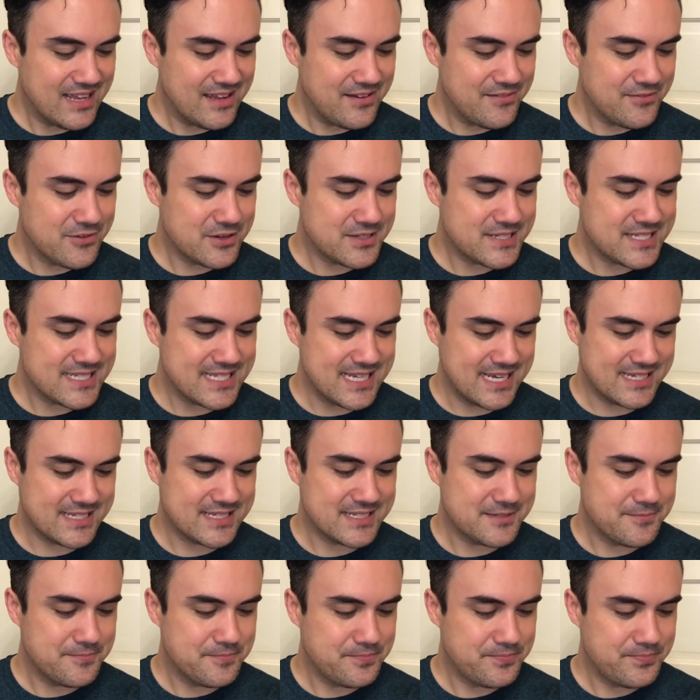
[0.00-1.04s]
Verse
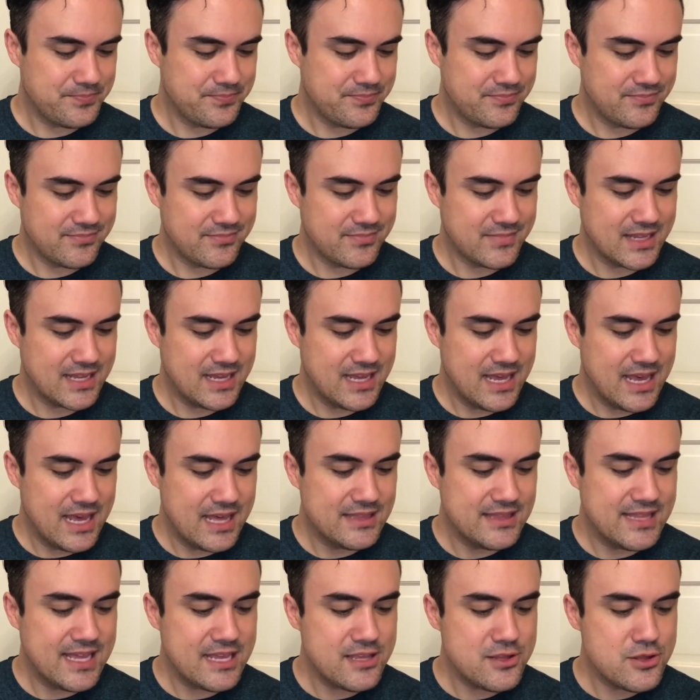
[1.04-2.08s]
6.
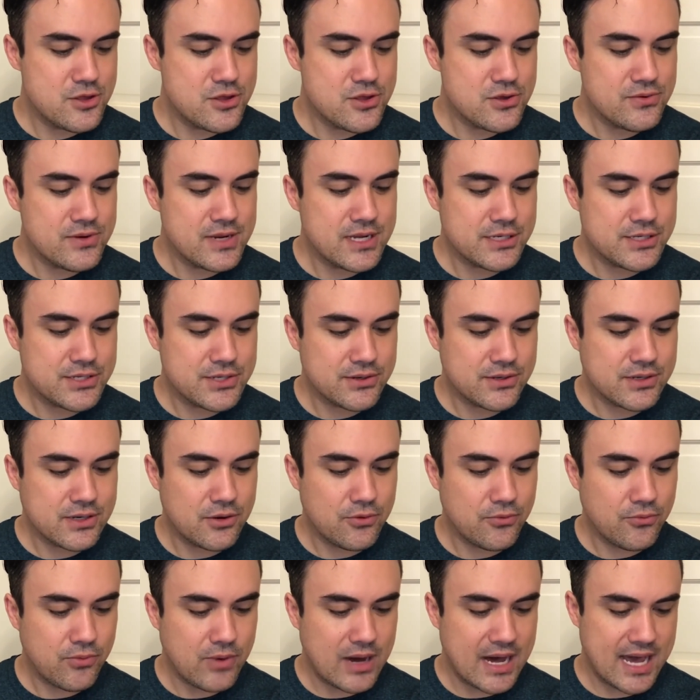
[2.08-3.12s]
Then Judah took a
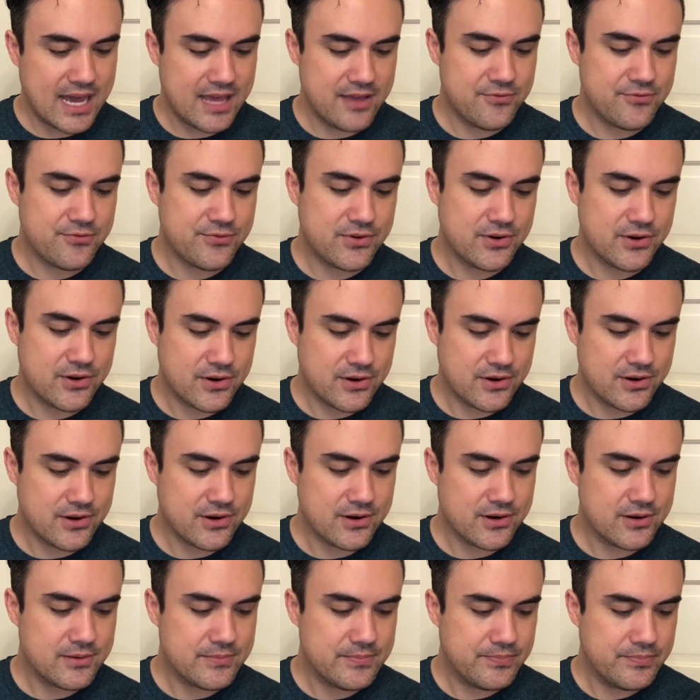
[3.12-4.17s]
wife for
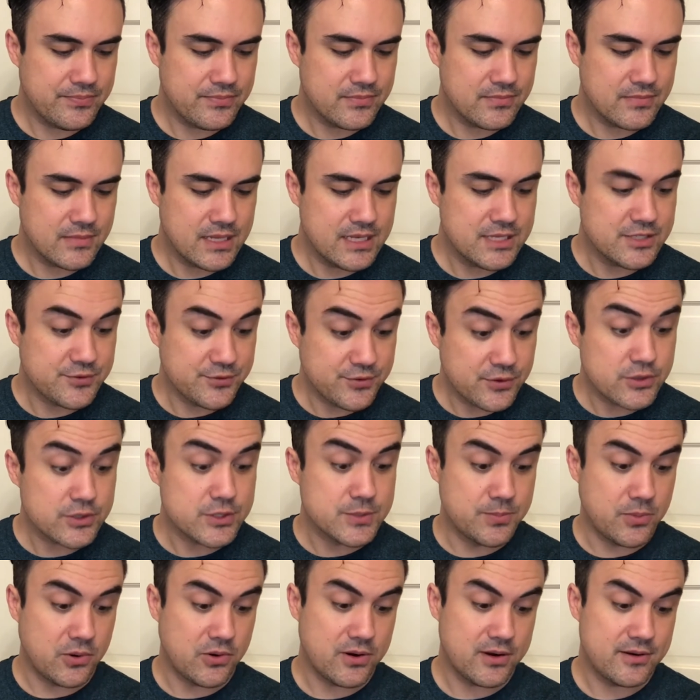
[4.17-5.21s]
Ur, his
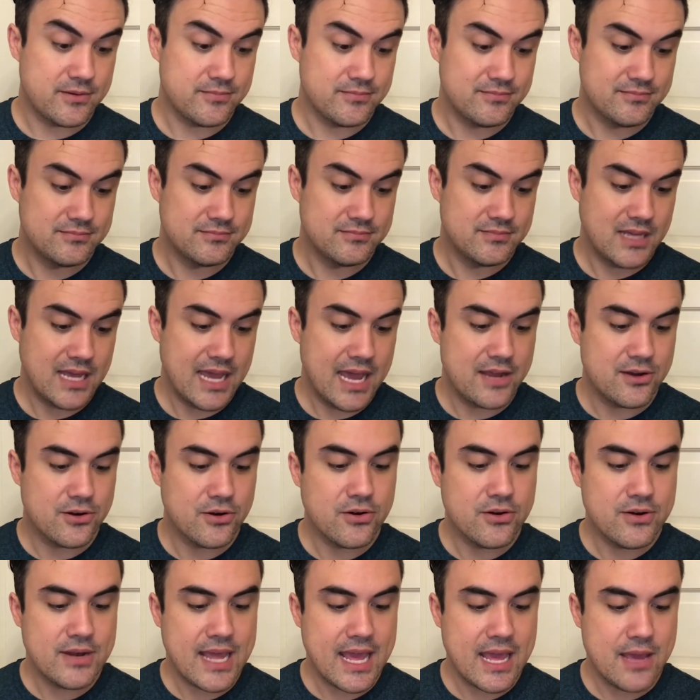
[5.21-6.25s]
firstborn, and
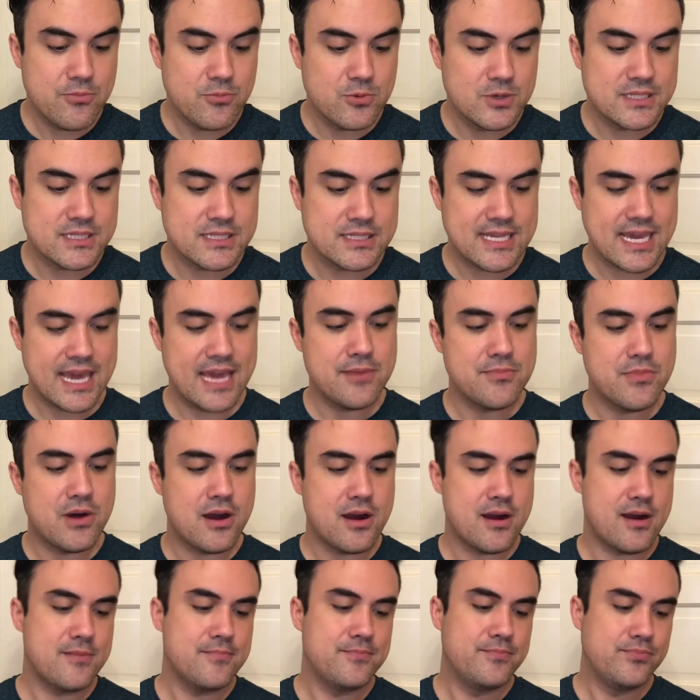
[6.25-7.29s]
her name was
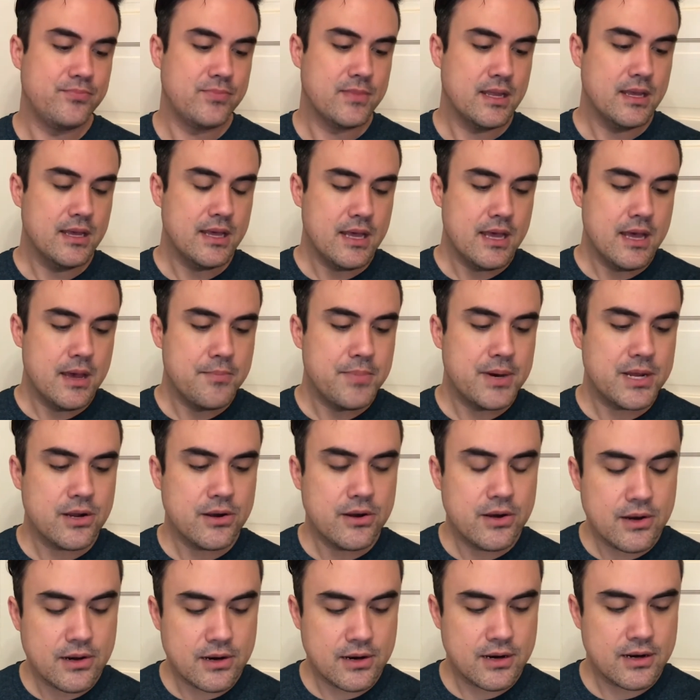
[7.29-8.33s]
Tamar. But
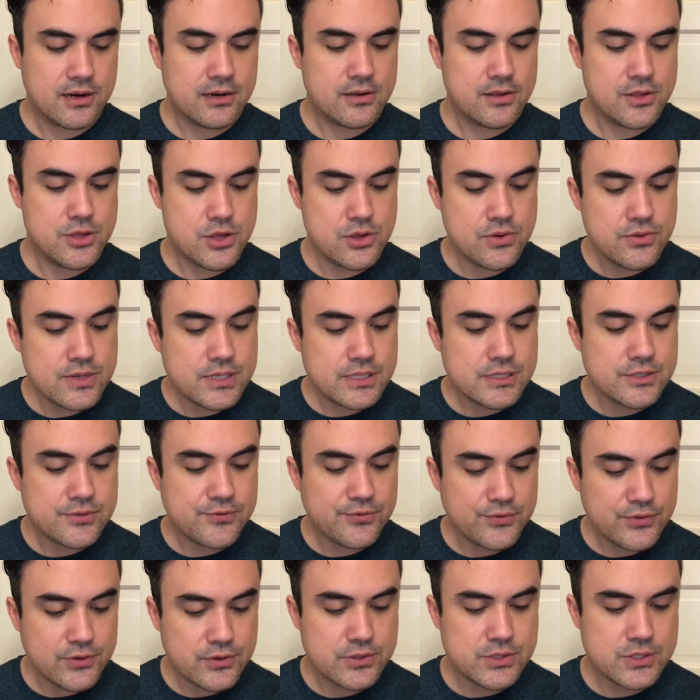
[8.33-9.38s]
Ur, Judah's
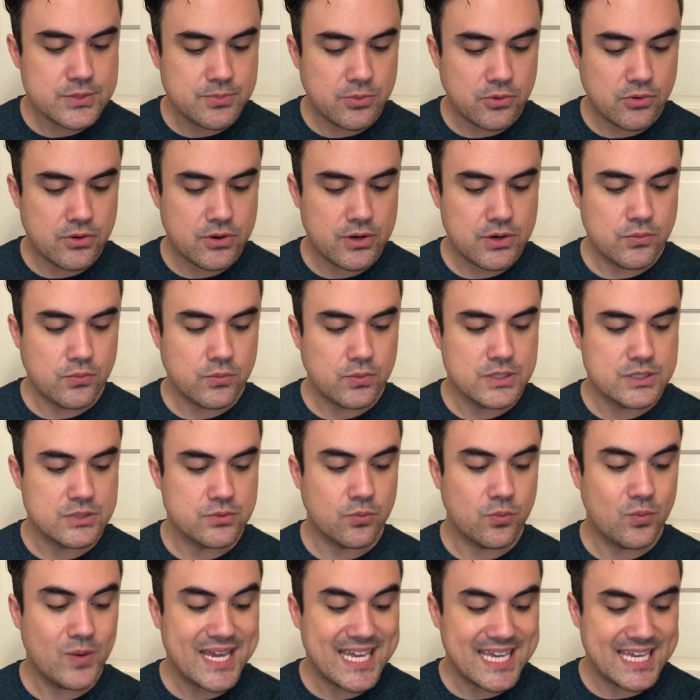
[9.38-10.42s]
firstborn, was
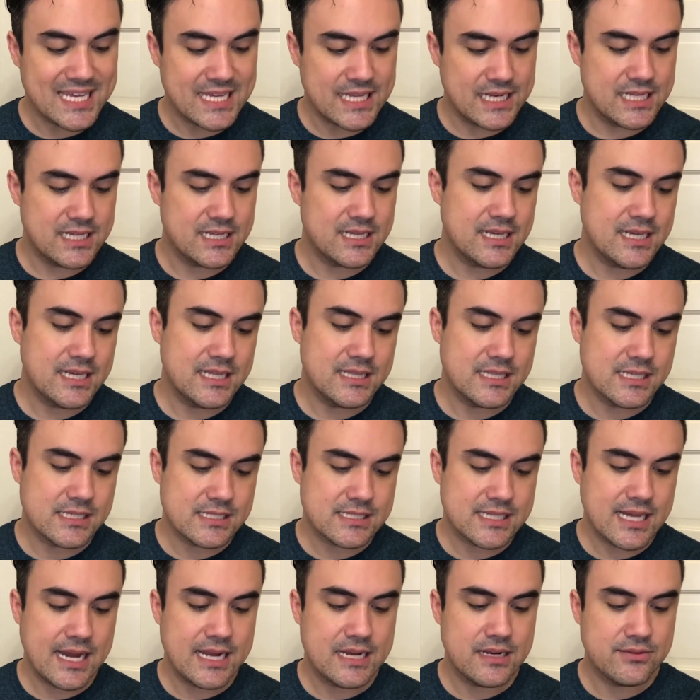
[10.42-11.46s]
wicked in the
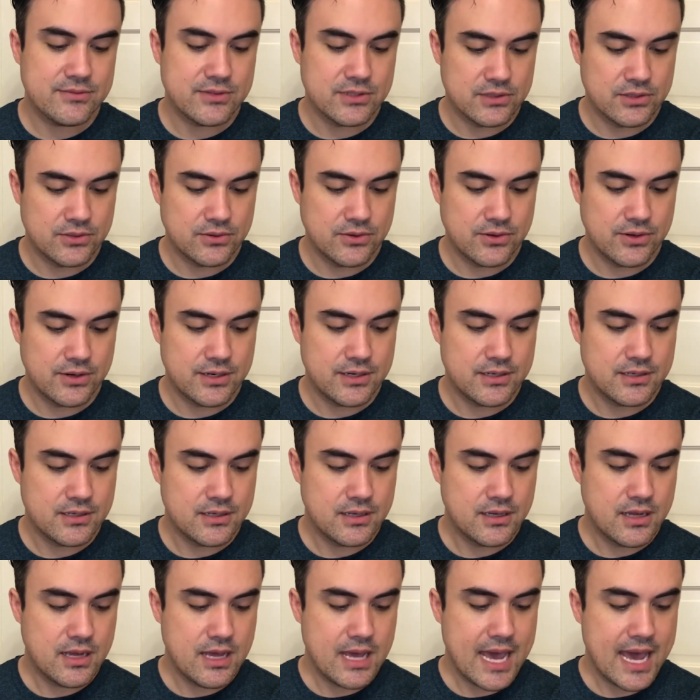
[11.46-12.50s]
sight of the Lord,
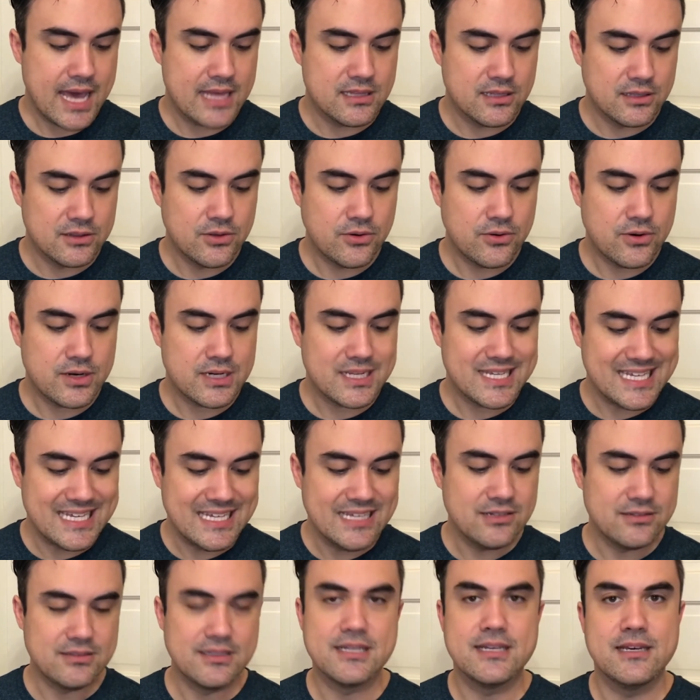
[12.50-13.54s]
and the Lord
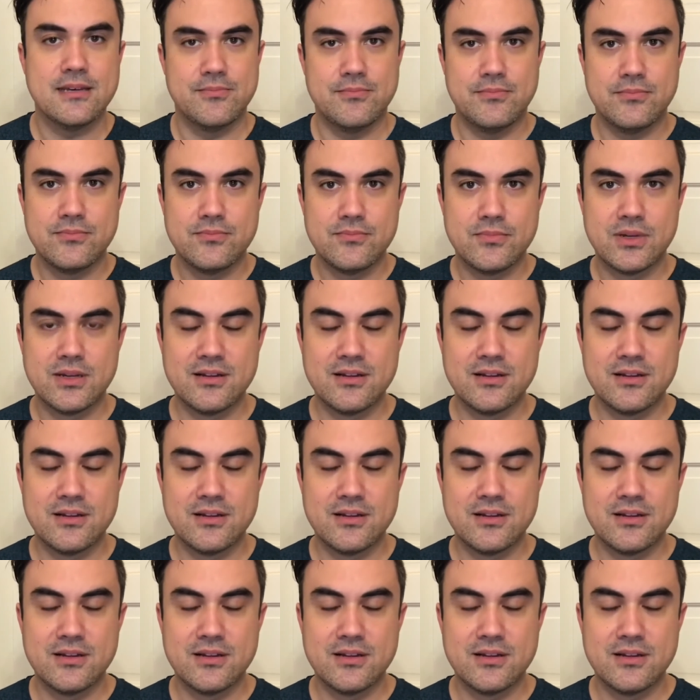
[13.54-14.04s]
killed him.